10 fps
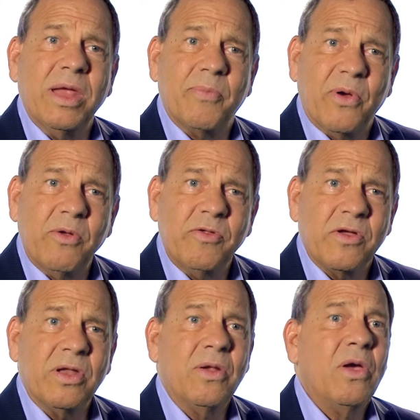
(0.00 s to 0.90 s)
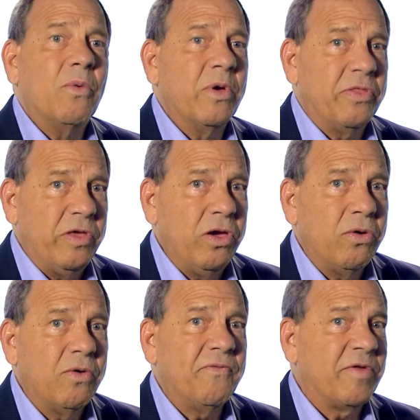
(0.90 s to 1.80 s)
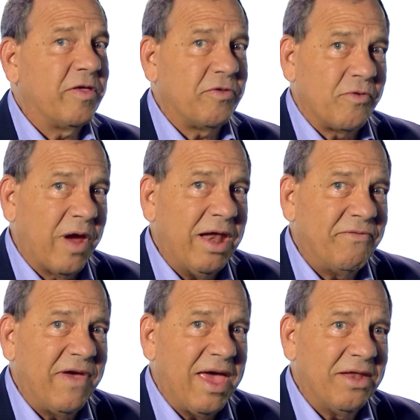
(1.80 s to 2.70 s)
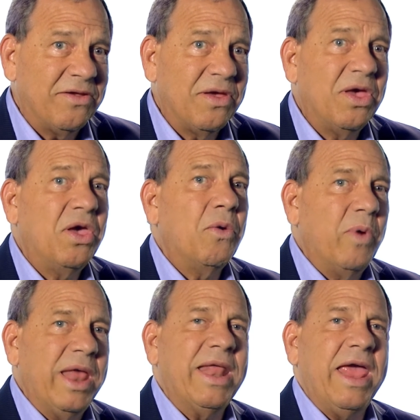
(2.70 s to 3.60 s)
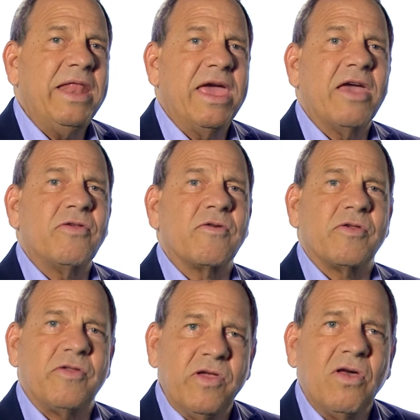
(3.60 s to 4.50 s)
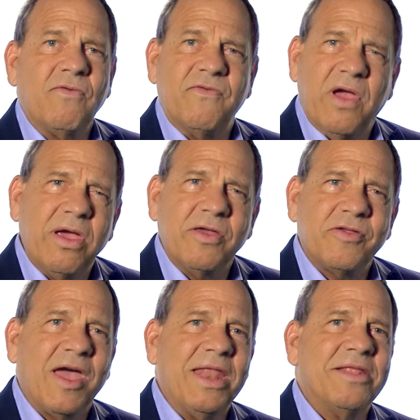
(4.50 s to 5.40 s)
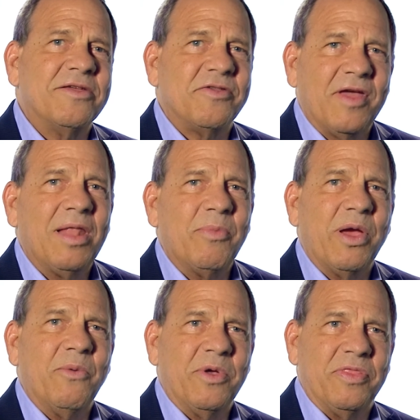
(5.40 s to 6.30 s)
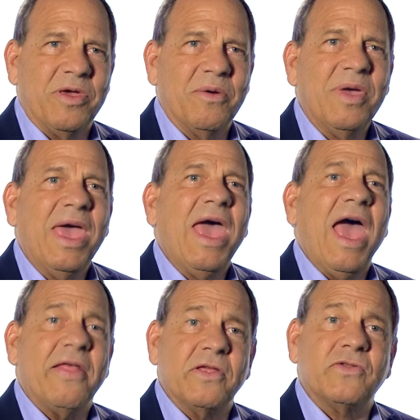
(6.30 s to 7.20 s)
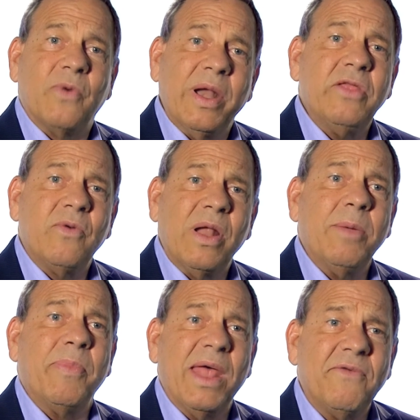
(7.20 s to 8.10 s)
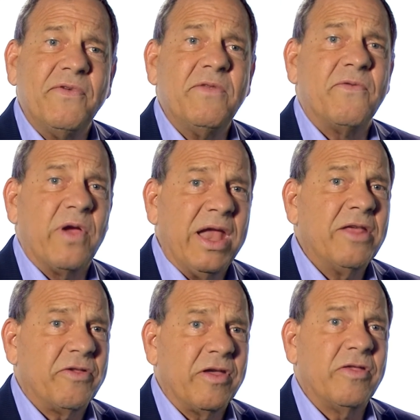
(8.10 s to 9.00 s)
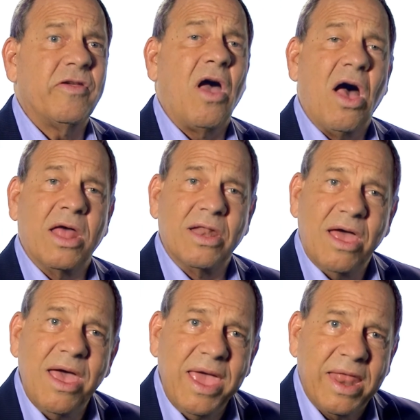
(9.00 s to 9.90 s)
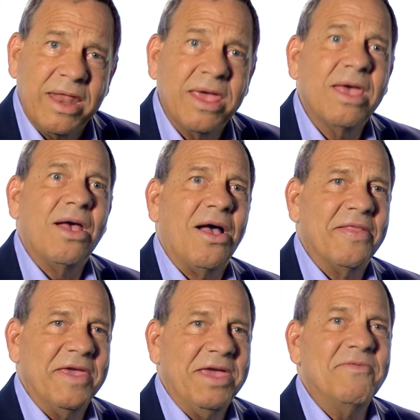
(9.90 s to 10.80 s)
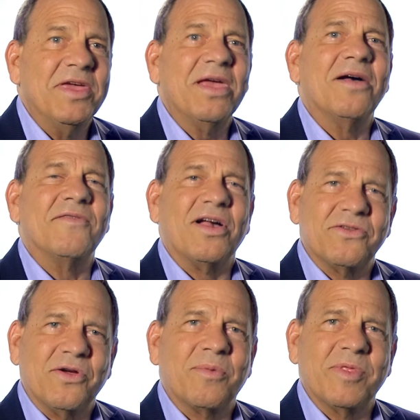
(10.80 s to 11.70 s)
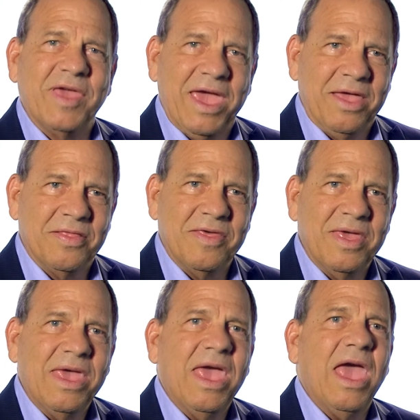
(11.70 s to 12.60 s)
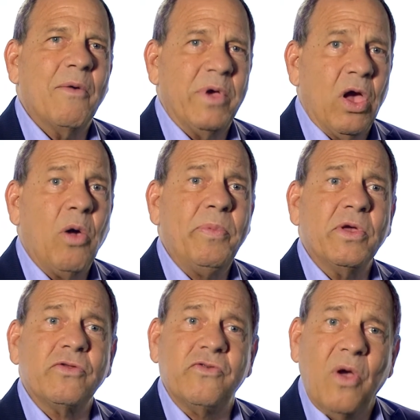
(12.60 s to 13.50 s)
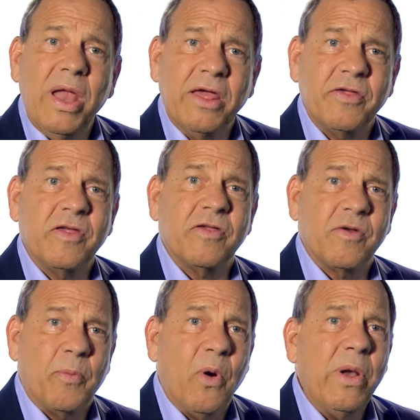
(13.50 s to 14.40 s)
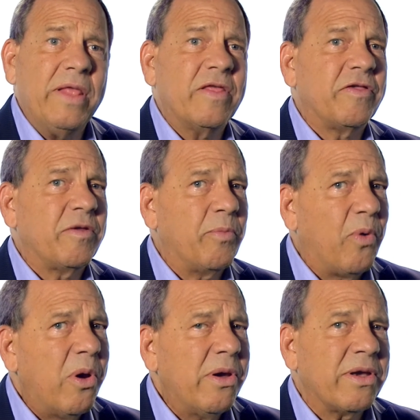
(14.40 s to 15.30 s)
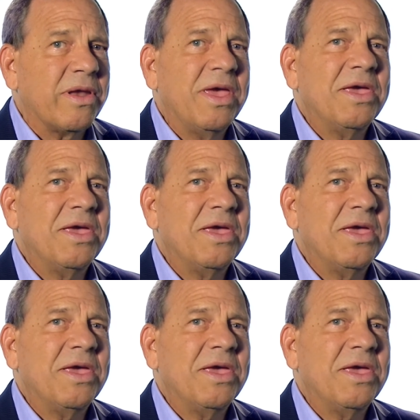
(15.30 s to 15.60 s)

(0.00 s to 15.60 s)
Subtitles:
in person with you for this great event, we at ADX are still very excited to celebrate with you at the 2020 Benefit for Innocence online on the evening of October the 8th. And we hope you'll join us in supporting this important